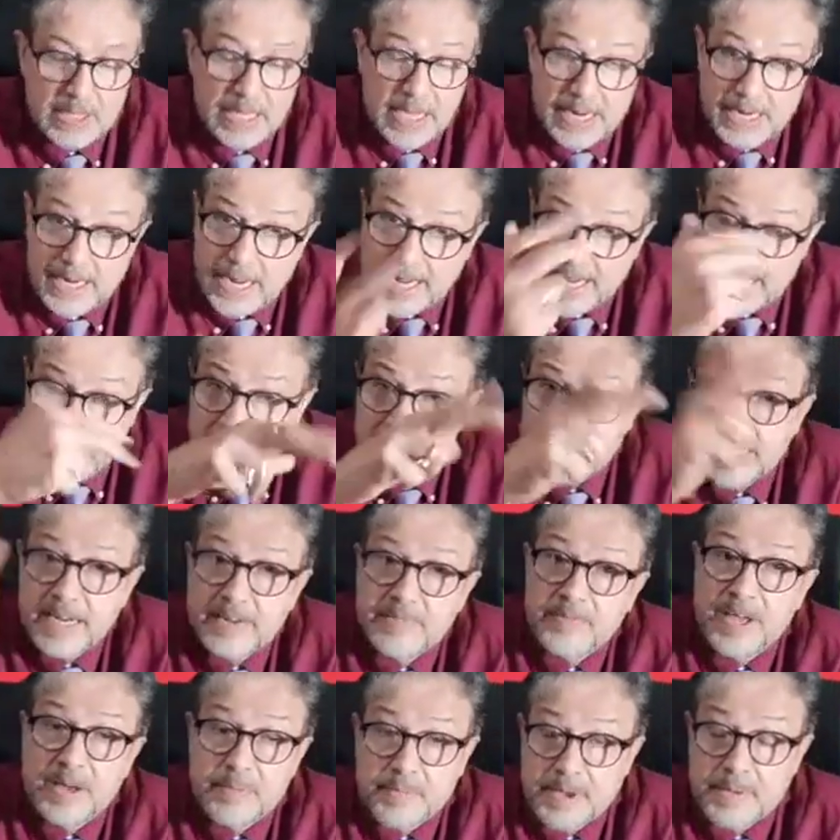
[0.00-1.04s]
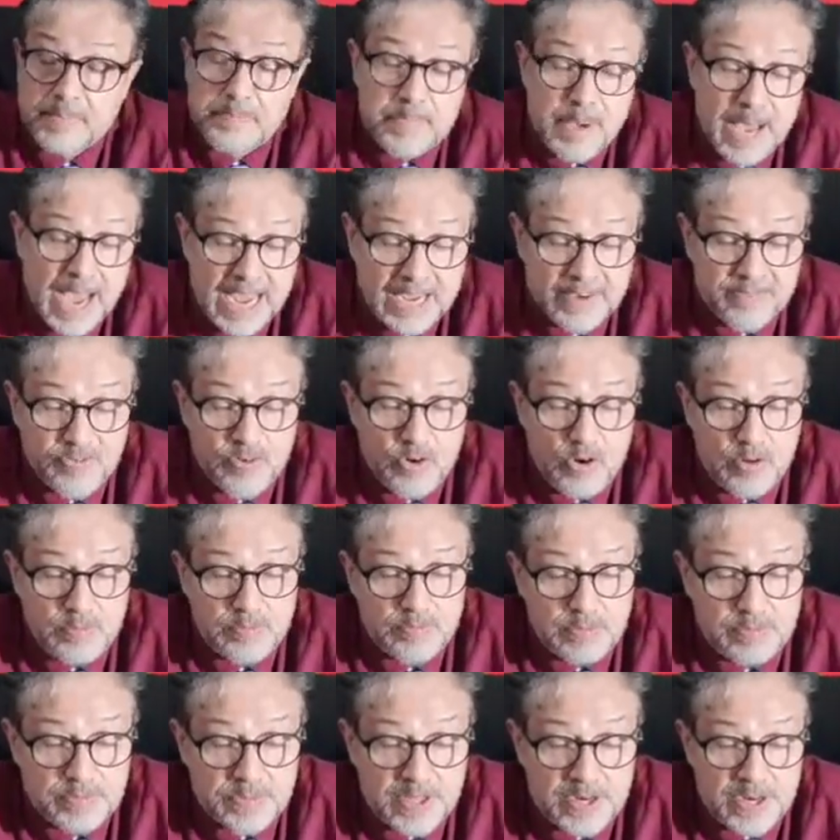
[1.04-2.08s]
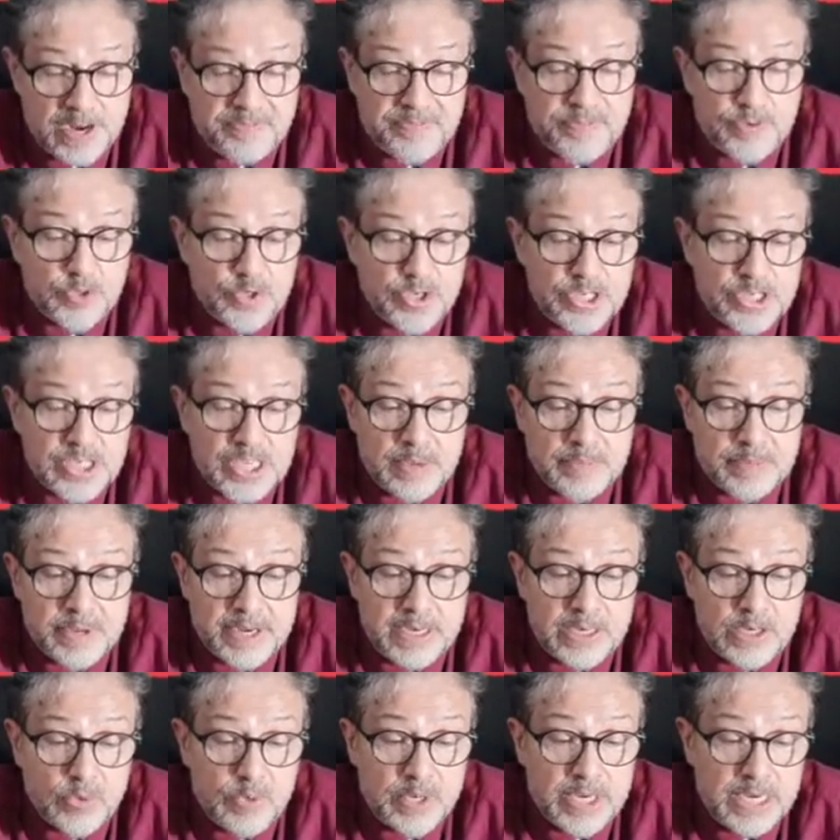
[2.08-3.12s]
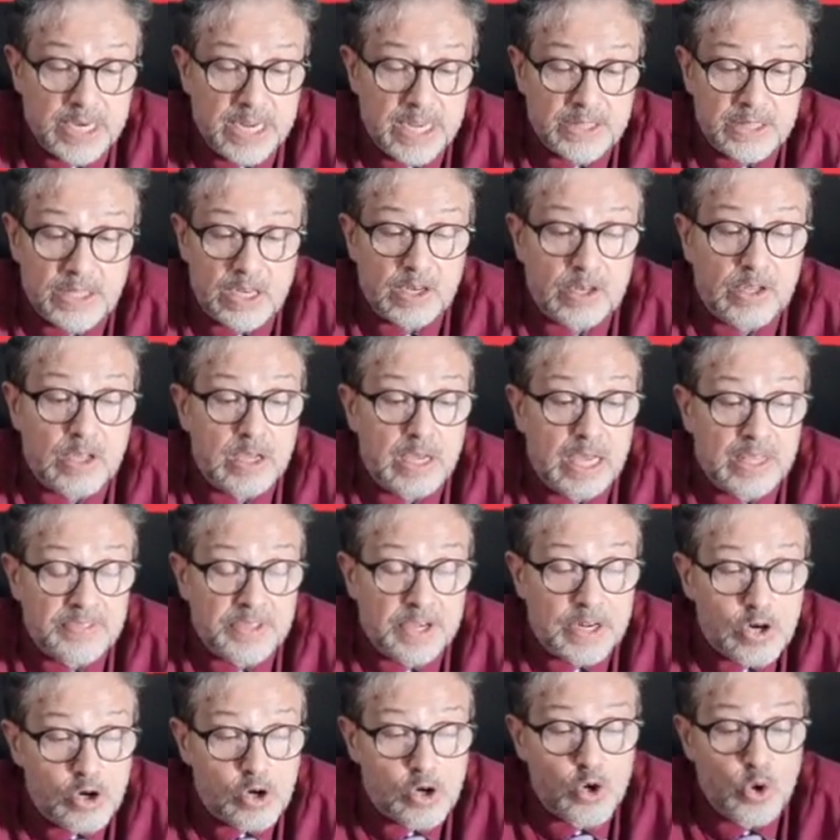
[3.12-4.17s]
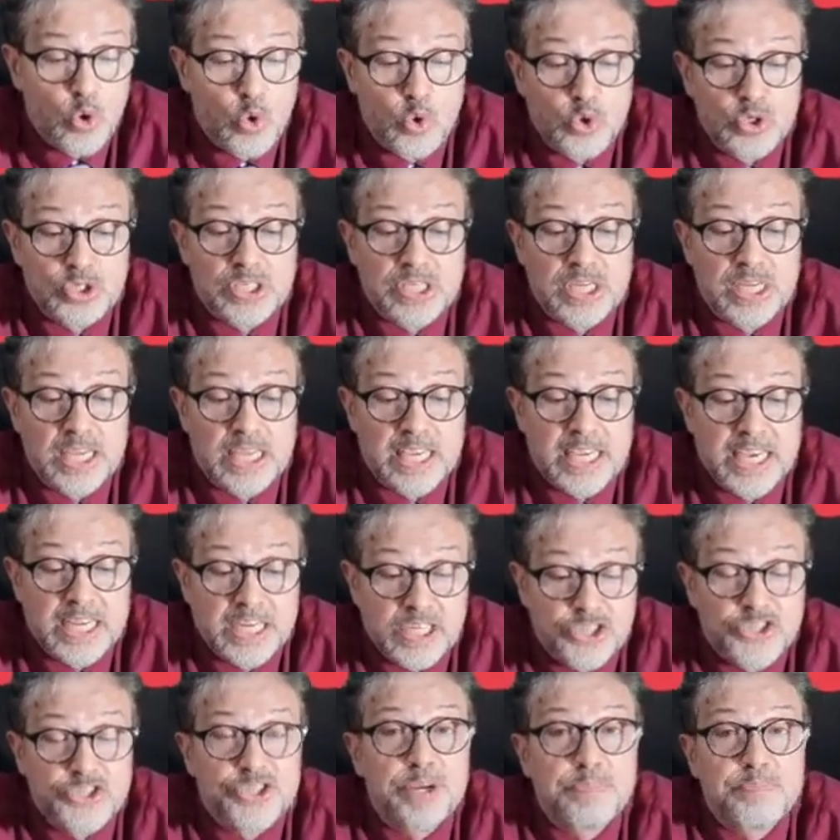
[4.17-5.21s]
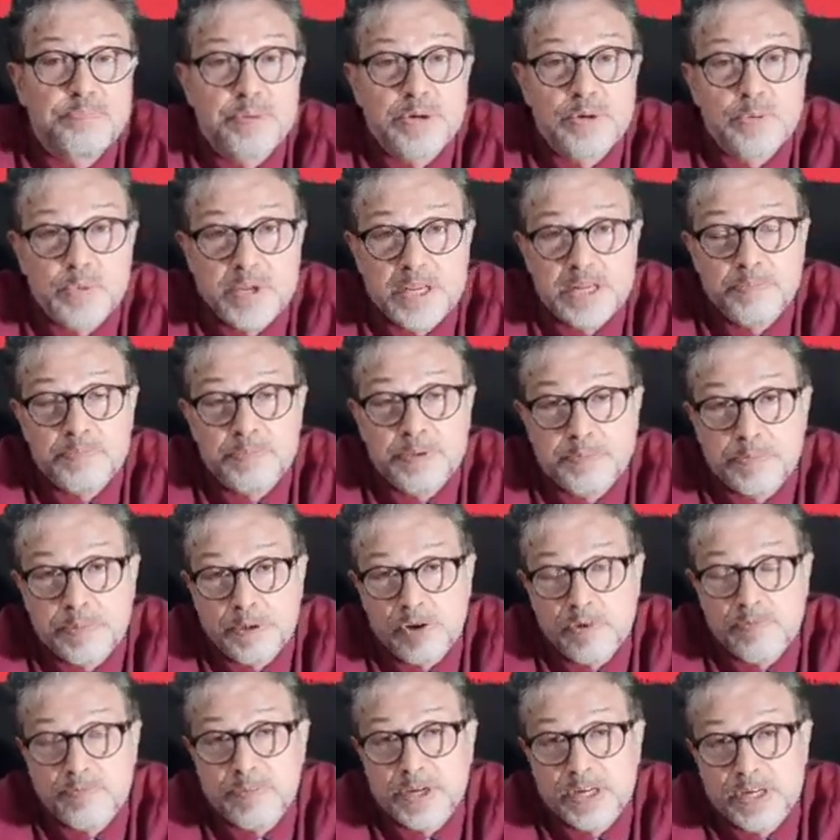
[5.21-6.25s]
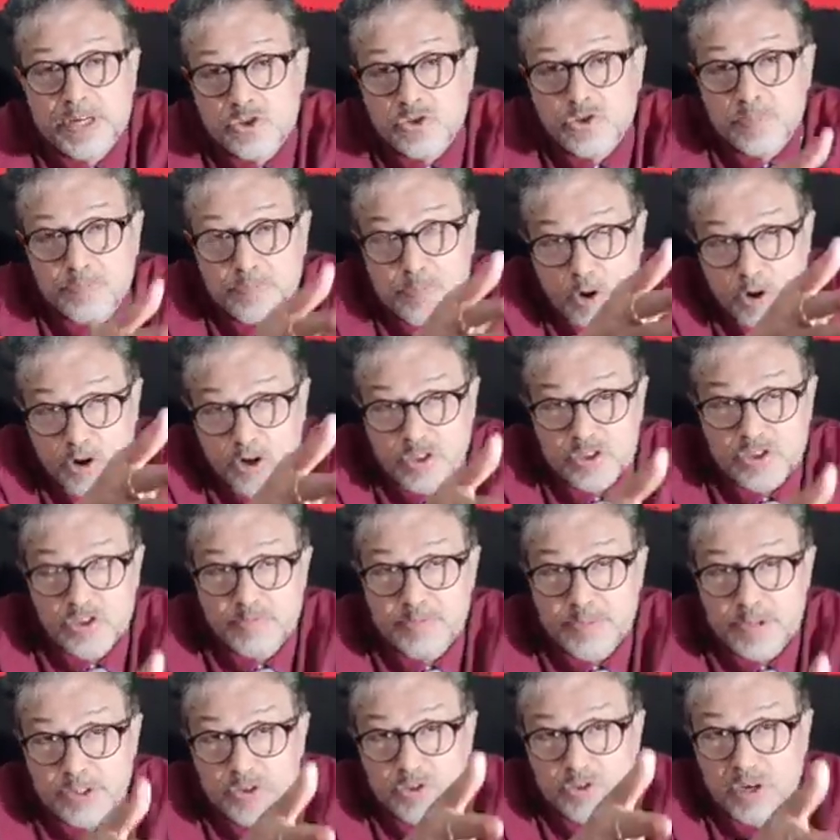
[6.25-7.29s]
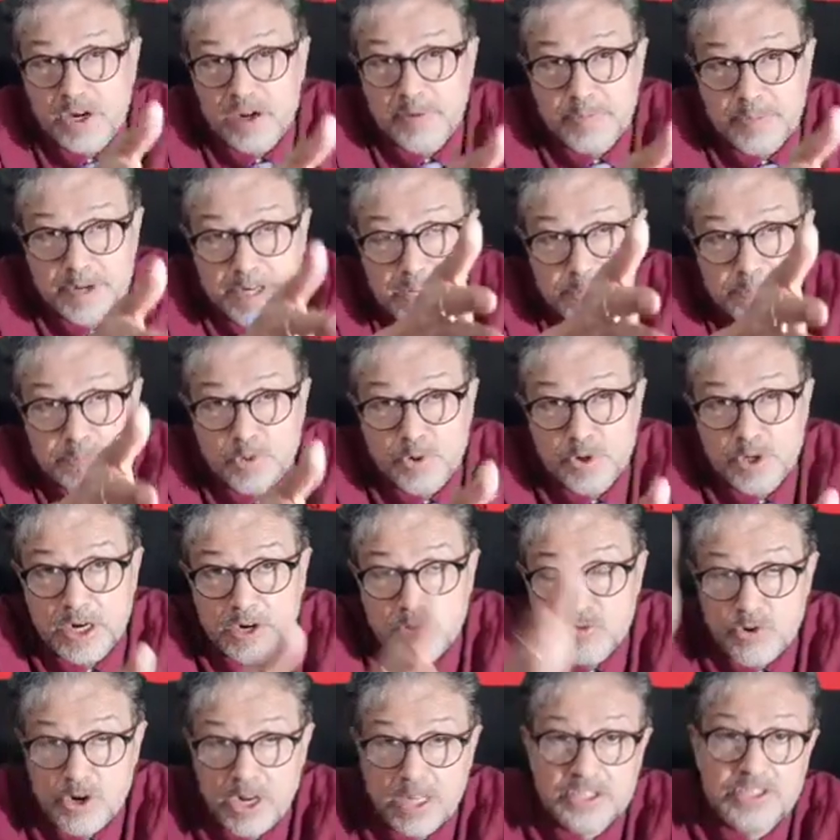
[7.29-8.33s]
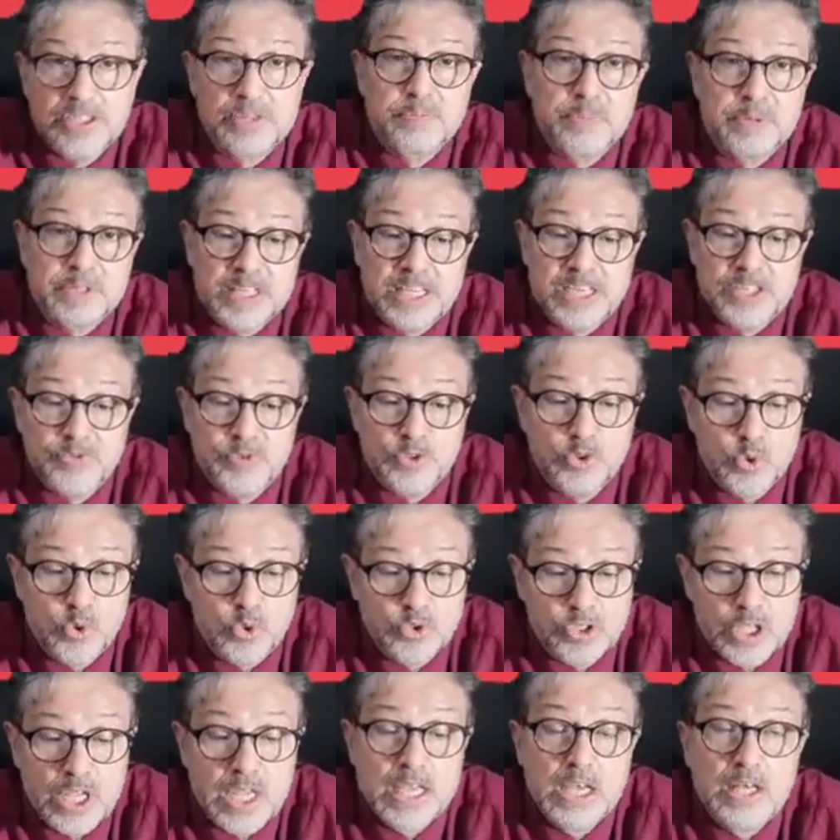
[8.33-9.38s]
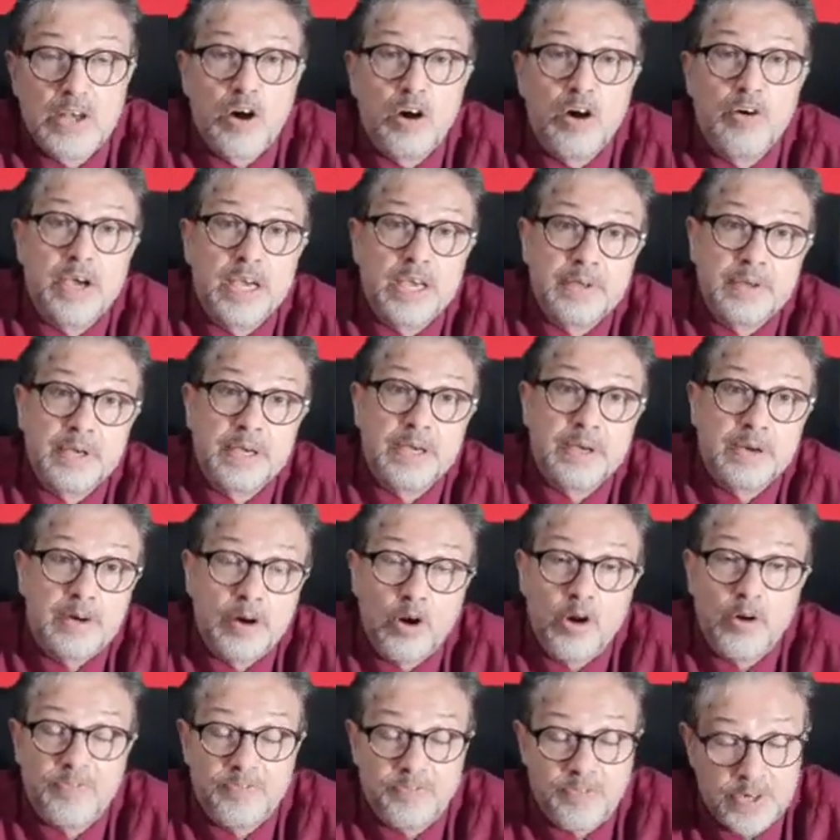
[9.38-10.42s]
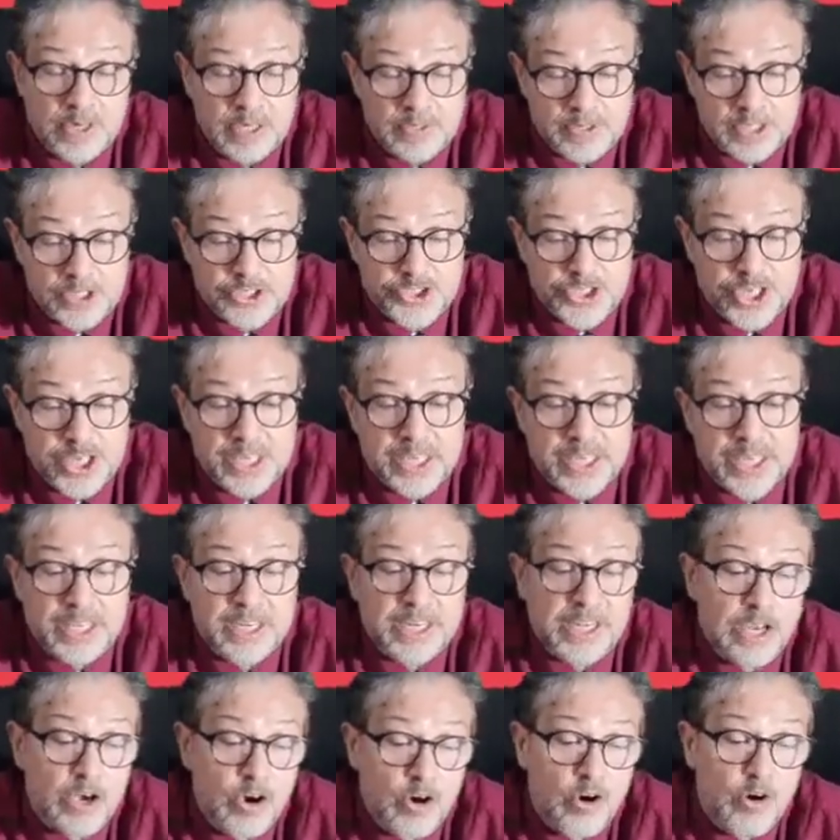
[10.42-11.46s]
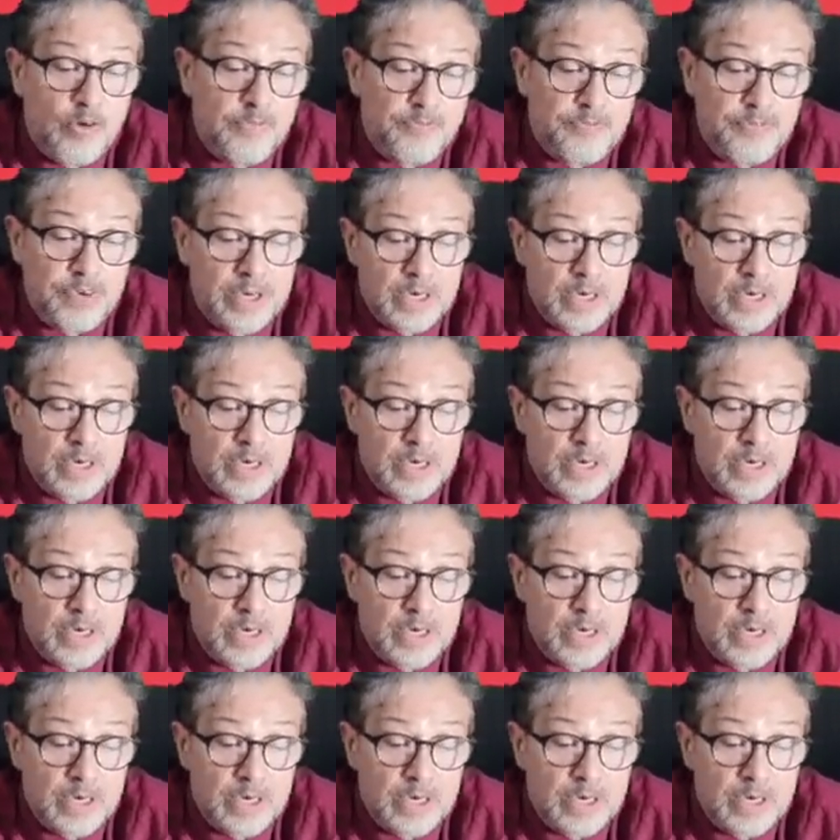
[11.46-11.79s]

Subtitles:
And like I said, I'm coming back from the refugees coming into India and the close kinship between people of borders of Mizoram, Manipur, and Arunachal Pradesh, with those of the Chin area of